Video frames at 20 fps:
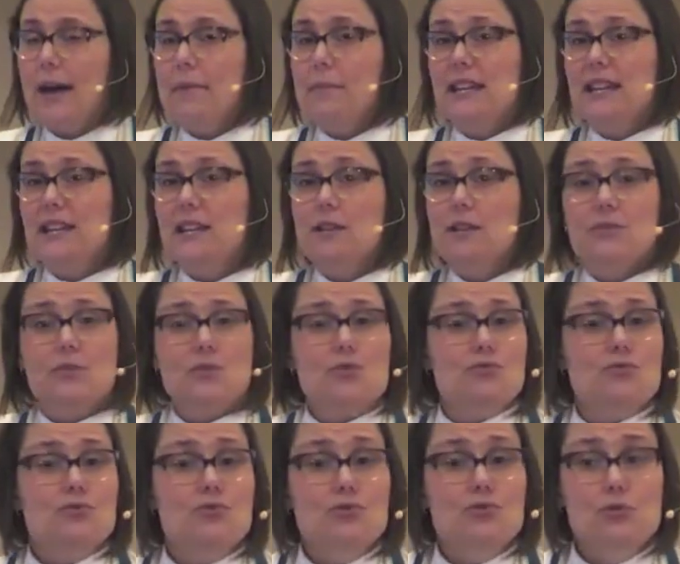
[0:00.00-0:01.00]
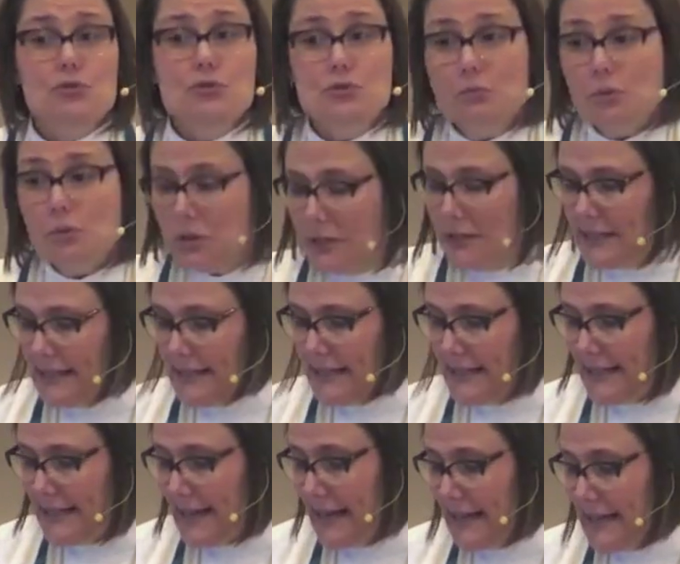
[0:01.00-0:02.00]
I'm going to give you numerous
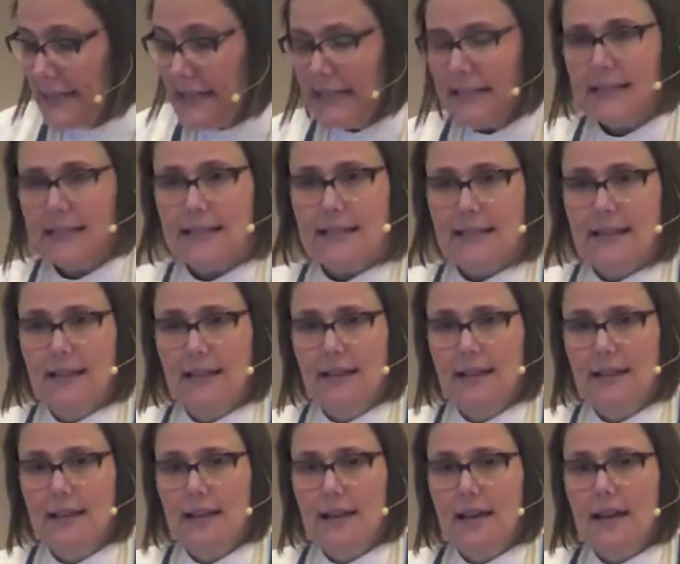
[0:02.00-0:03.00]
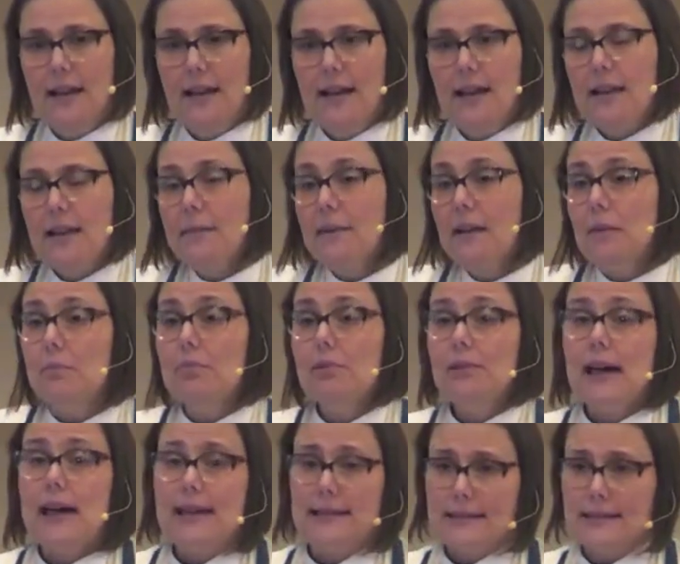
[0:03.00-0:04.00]
descendants, and I'm going
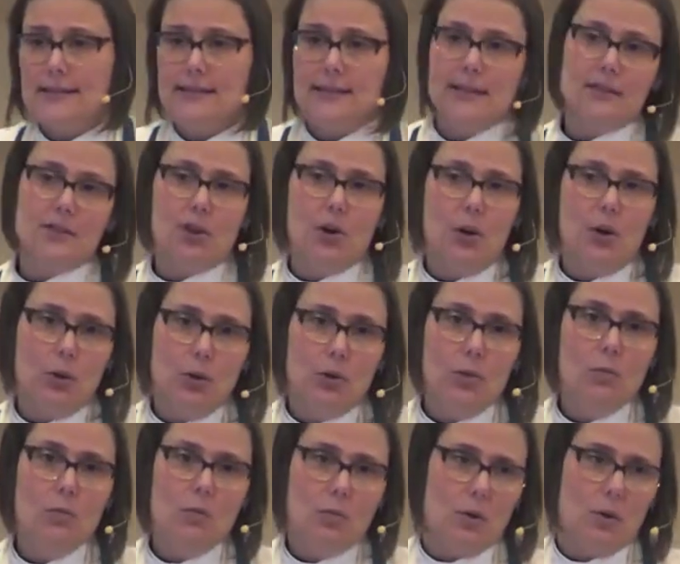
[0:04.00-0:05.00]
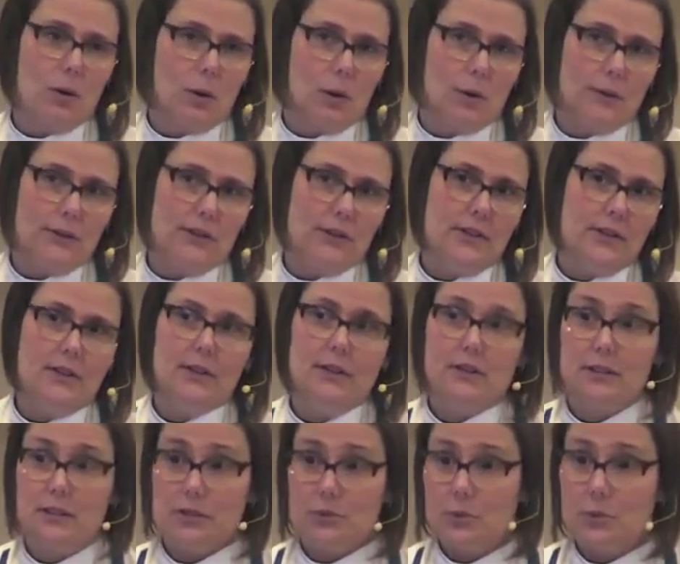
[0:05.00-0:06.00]
to bless the whole world
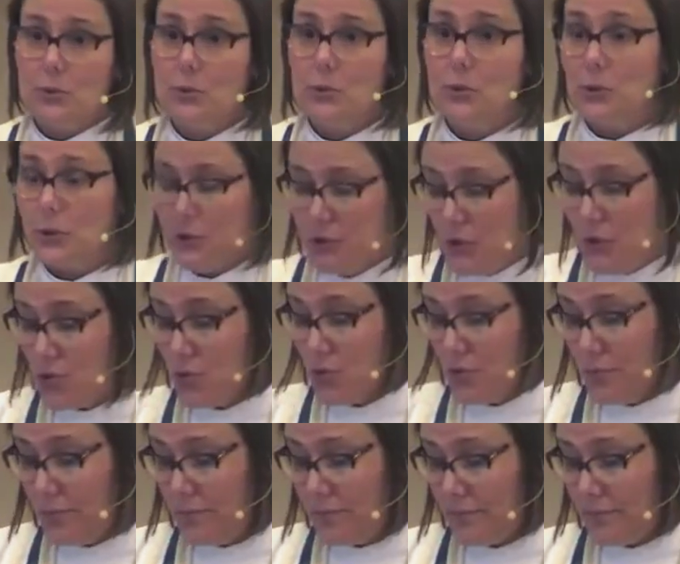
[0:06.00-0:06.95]
through you.